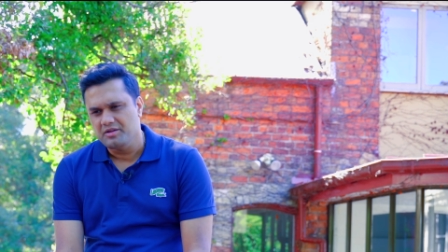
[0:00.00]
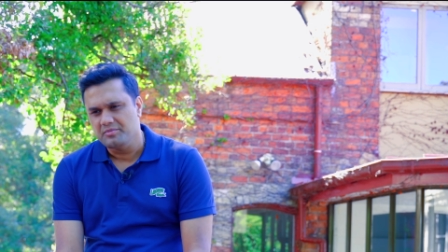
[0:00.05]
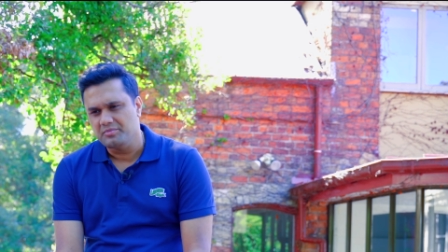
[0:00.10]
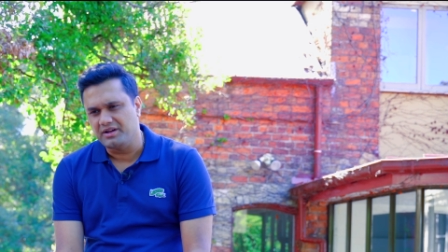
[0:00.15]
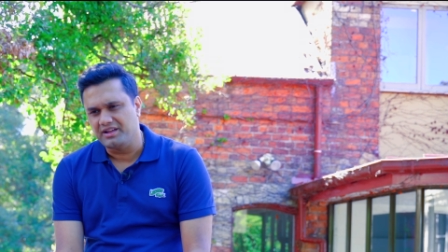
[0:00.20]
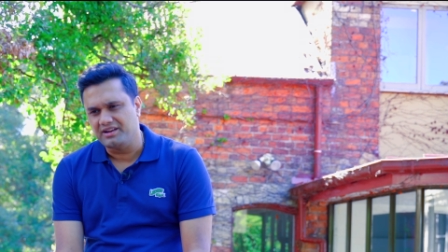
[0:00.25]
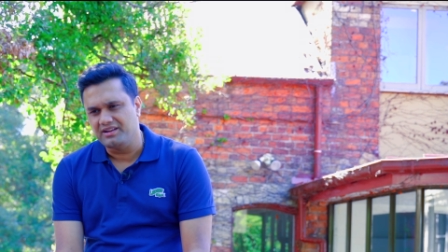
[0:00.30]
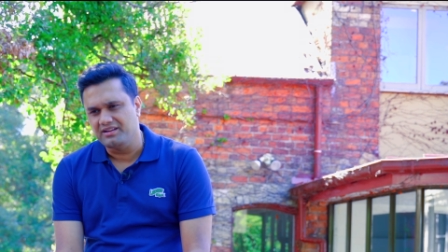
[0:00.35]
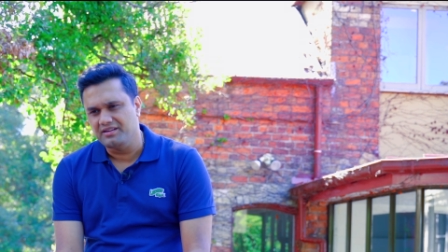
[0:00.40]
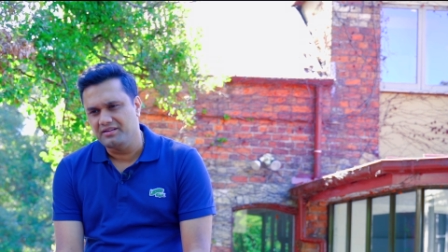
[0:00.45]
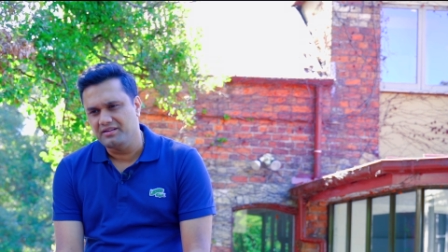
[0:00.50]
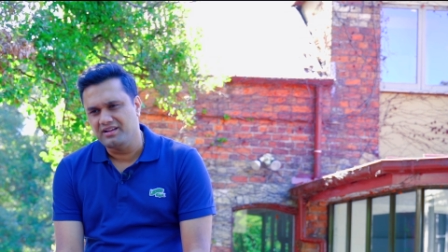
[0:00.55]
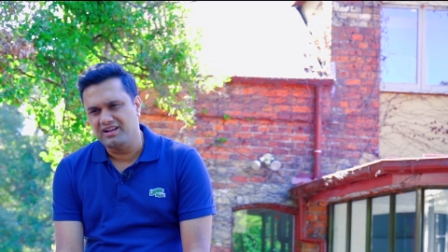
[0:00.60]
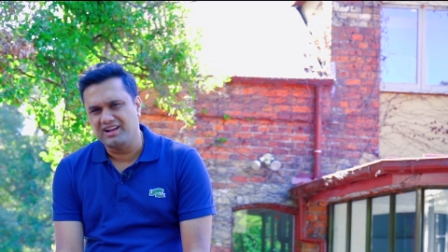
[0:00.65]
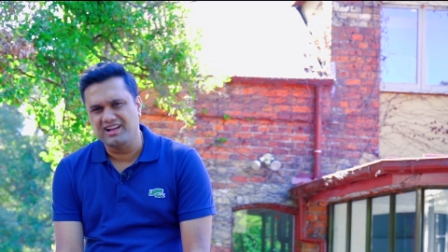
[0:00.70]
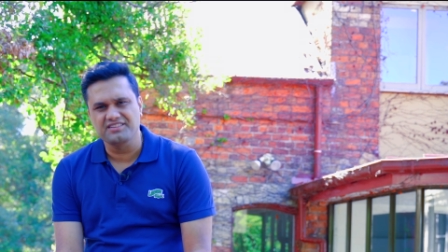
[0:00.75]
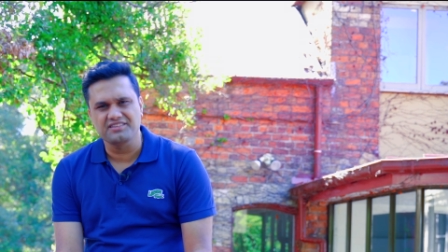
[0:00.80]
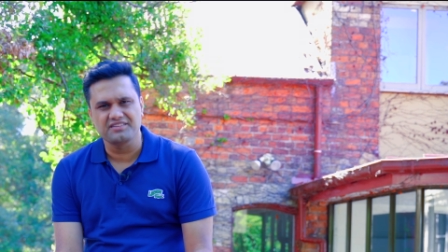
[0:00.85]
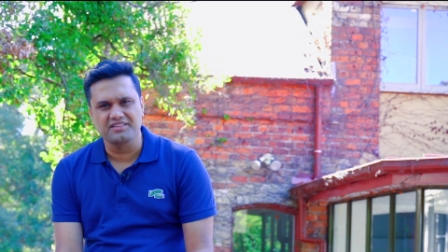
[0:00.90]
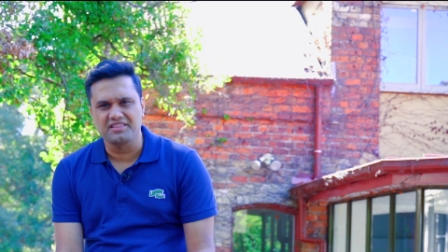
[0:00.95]
But
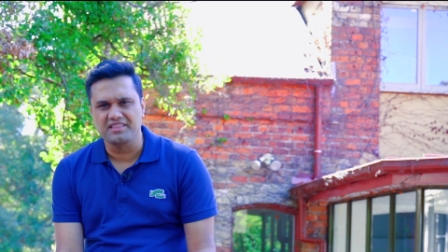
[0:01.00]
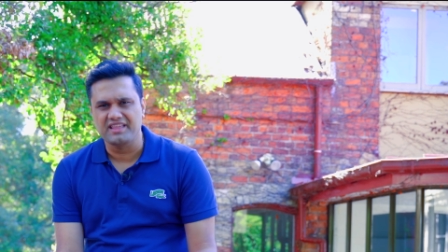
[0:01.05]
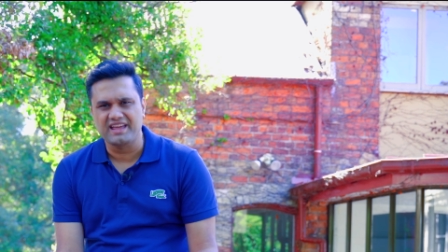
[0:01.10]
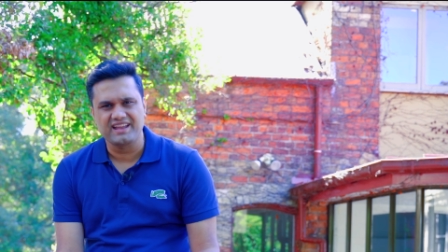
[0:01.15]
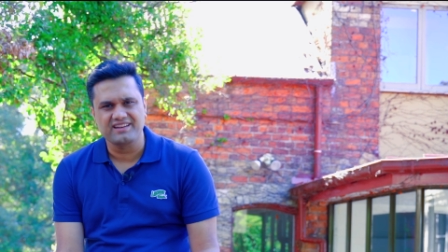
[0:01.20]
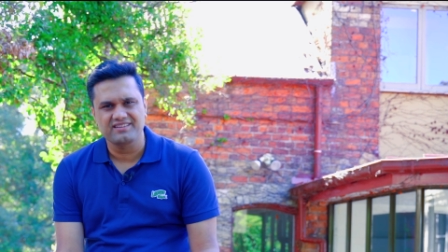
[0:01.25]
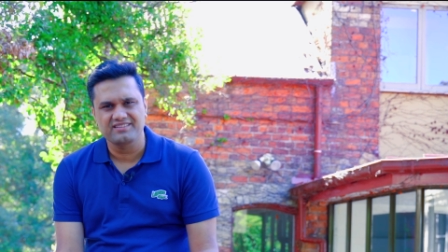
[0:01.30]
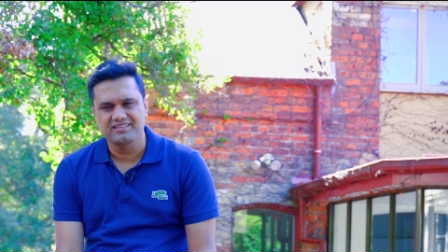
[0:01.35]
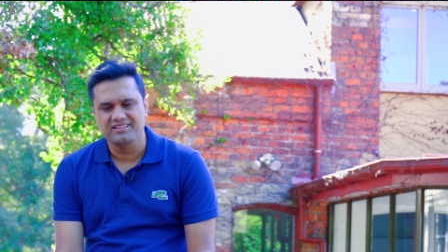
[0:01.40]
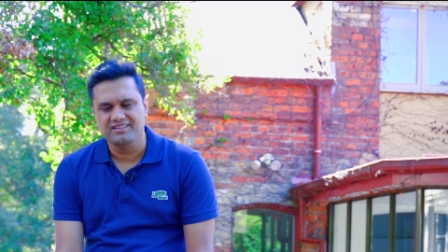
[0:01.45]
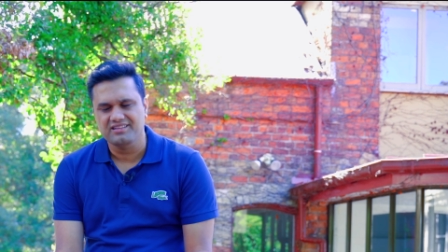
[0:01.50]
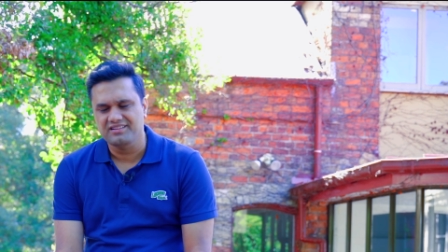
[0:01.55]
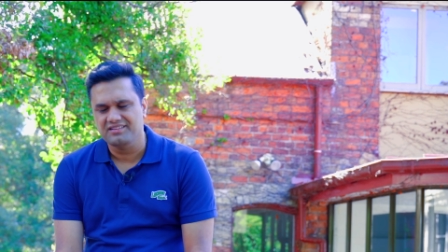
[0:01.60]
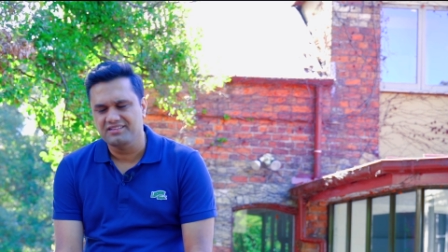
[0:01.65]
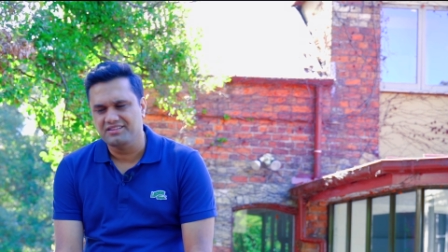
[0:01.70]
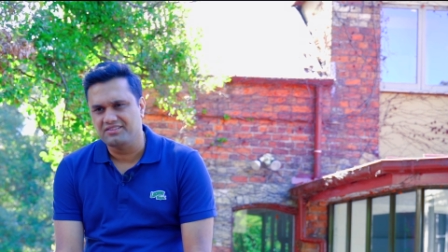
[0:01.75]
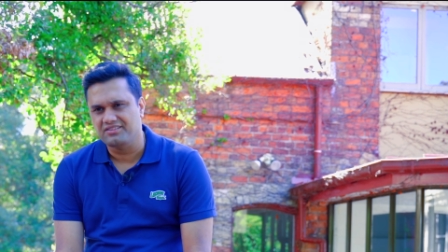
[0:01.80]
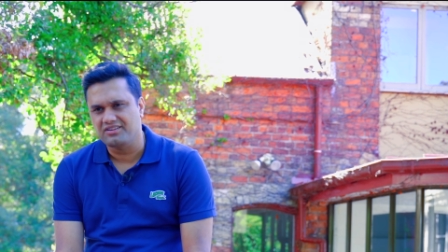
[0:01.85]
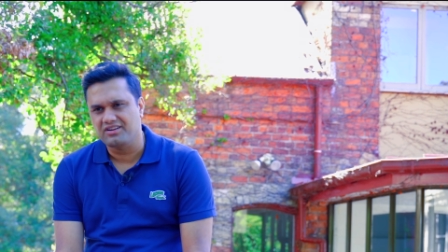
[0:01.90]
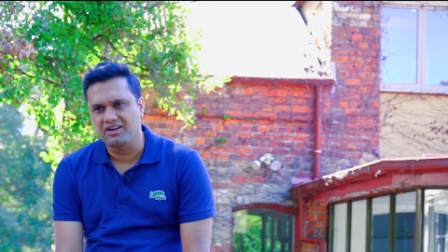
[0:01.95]
other than that,
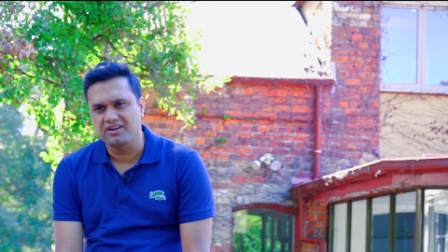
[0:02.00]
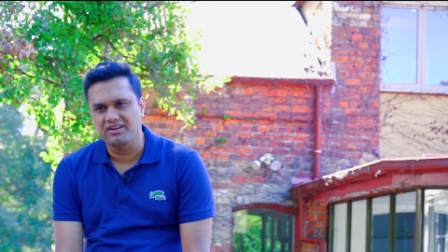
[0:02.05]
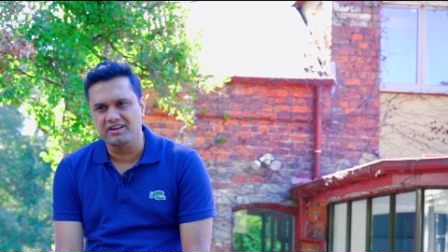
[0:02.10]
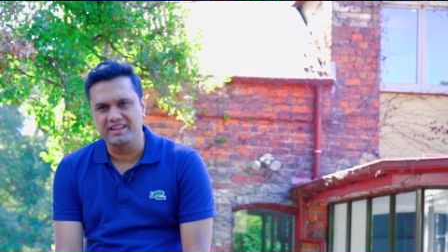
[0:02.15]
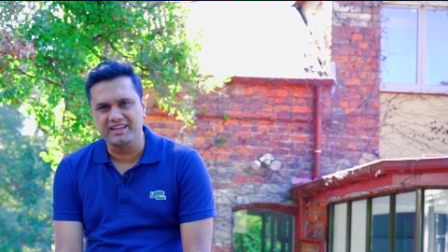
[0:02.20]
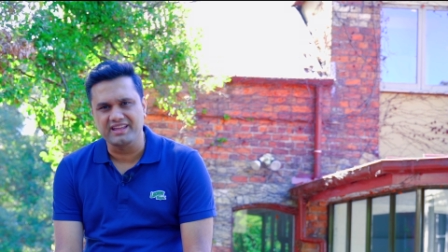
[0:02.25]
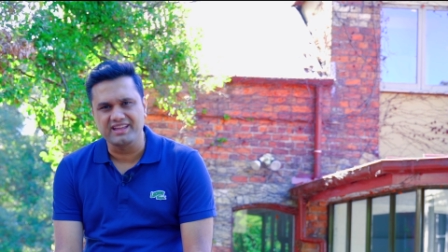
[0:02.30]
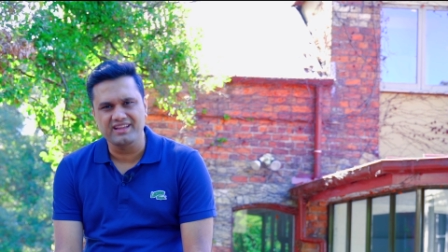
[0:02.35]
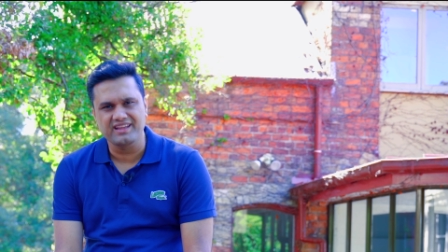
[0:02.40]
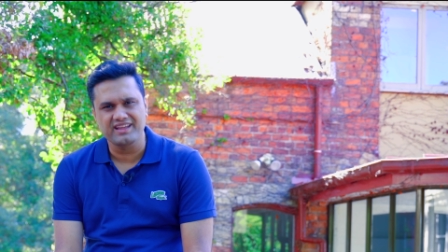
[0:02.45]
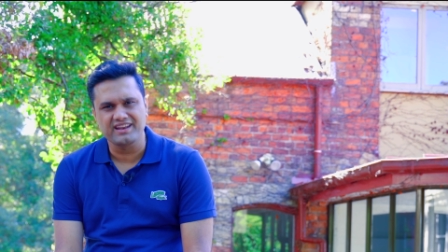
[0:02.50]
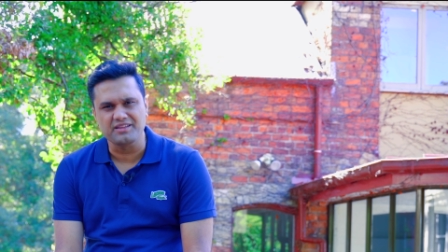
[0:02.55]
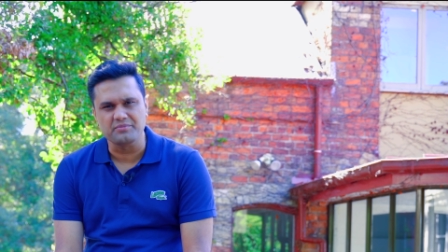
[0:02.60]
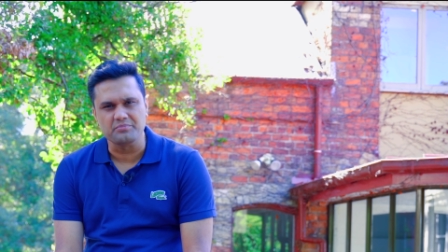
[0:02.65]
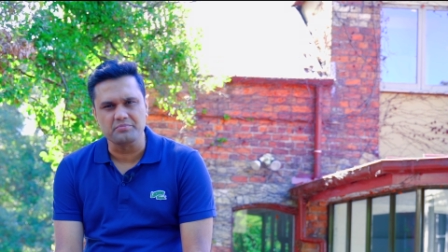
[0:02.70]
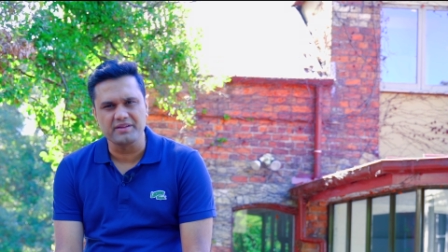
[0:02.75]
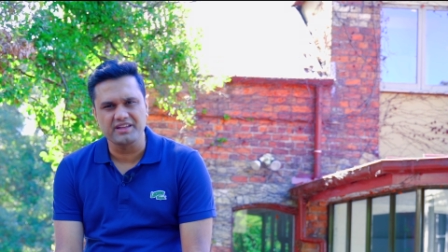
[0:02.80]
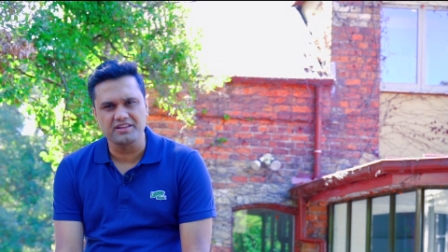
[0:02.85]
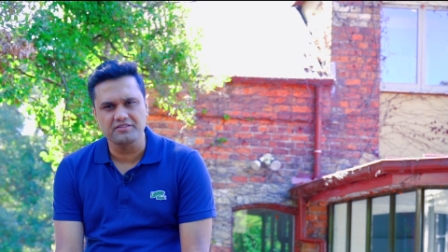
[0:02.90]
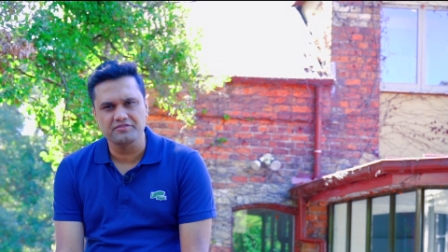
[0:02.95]
there are hardly any
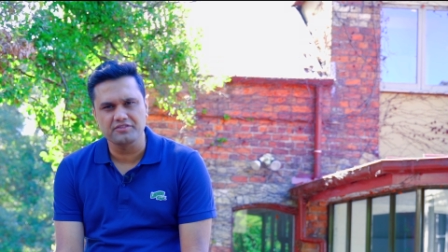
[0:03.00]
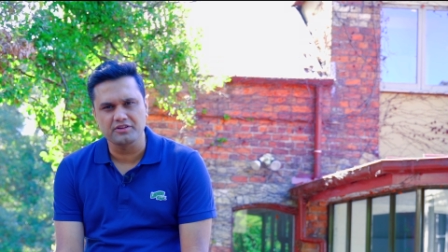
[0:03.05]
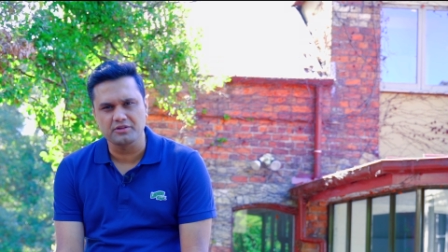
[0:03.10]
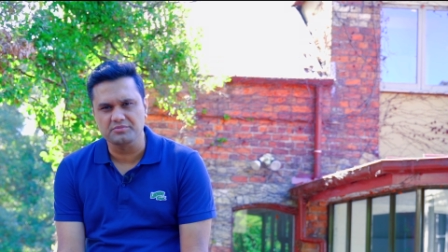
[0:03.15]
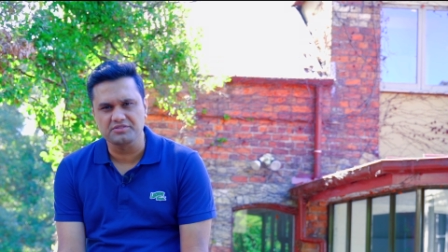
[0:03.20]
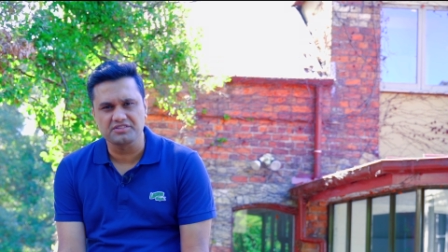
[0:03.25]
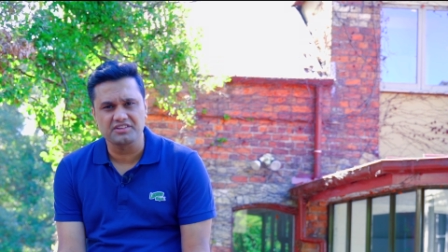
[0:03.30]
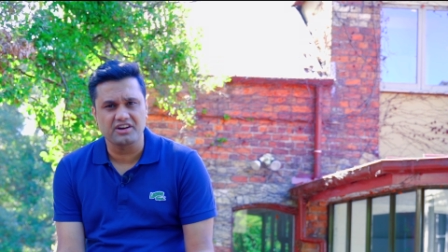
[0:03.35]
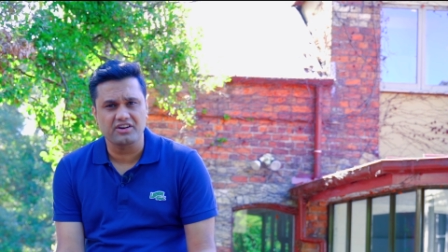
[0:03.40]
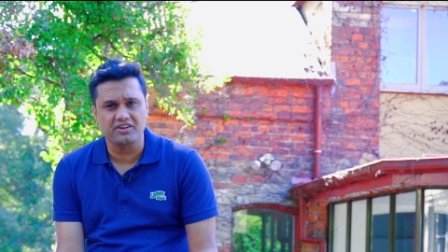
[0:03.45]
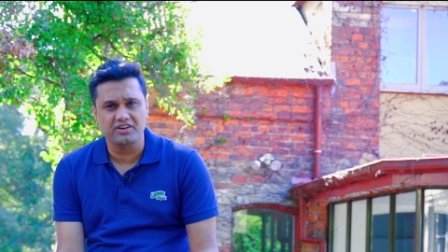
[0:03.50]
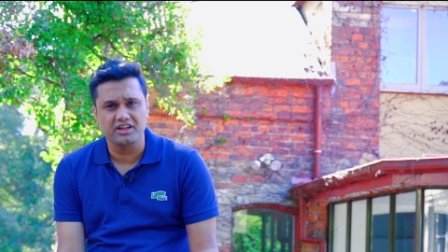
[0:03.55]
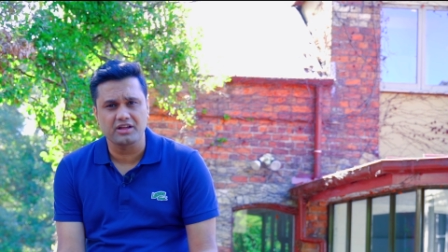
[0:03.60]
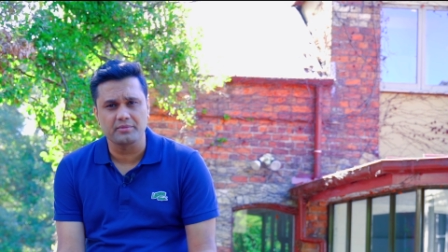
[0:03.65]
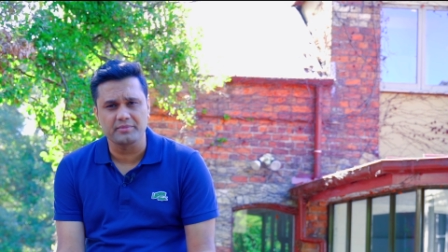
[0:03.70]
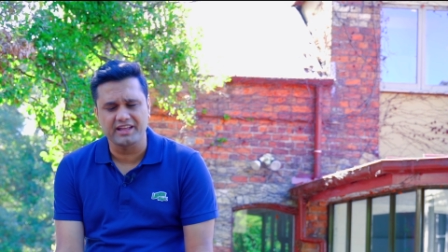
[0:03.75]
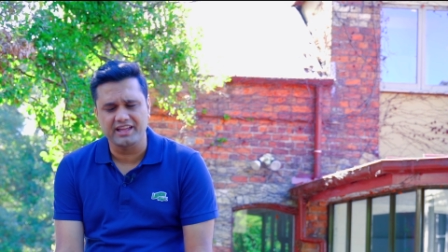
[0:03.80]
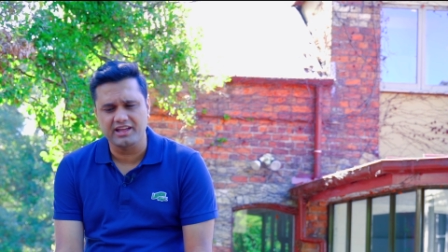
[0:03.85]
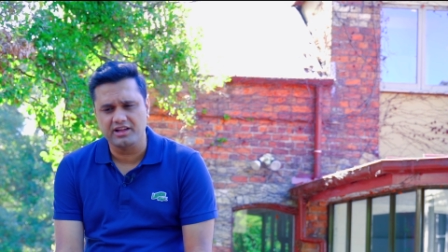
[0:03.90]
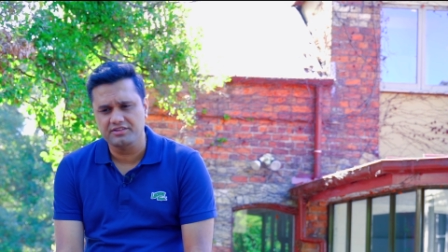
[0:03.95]
big films that are
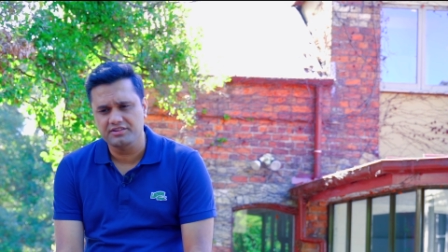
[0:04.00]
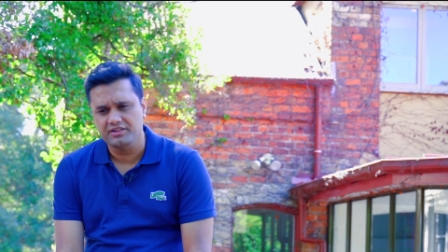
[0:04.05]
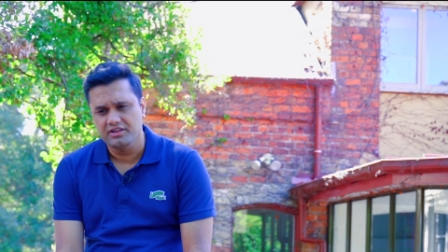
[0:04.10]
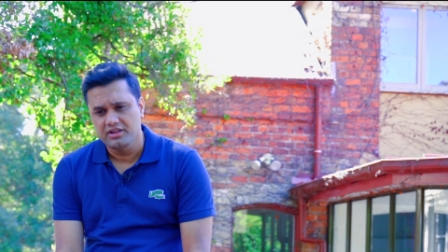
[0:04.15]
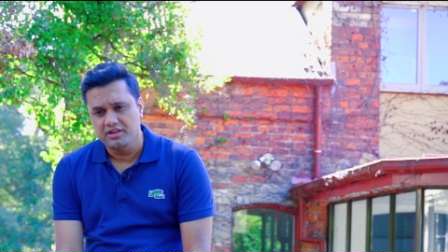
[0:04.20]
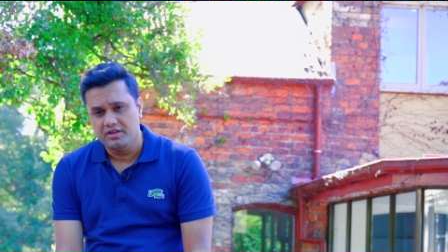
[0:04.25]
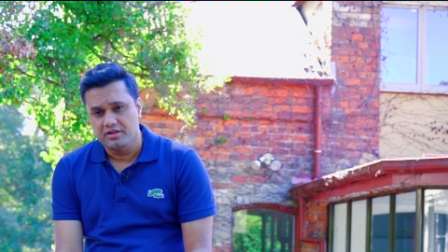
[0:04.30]
coming out.